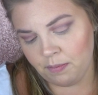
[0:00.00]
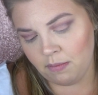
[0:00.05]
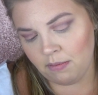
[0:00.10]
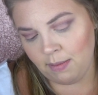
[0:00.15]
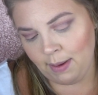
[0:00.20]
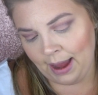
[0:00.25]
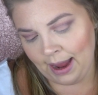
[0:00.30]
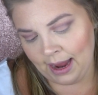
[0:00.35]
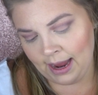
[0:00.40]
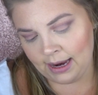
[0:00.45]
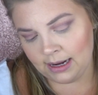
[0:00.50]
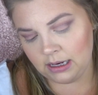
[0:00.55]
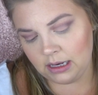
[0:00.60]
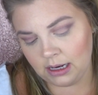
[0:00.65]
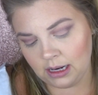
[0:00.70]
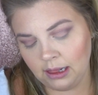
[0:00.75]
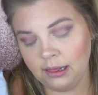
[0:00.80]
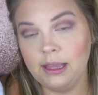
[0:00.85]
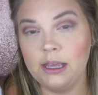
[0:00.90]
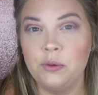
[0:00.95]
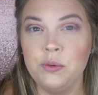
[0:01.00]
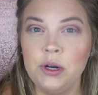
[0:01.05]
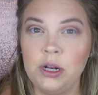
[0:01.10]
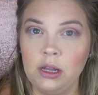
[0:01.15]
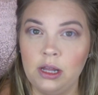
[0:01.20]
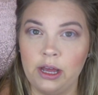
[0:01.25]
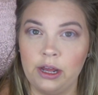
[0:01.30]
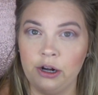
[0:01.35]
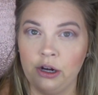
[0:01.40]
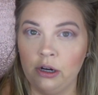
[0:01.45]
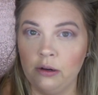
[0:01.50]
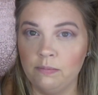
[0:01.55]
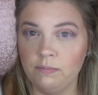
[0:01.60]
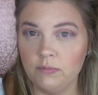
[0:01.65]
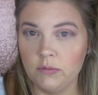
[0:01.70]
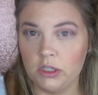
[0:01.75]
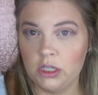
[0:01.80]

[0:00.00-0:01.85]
matte liquid liner.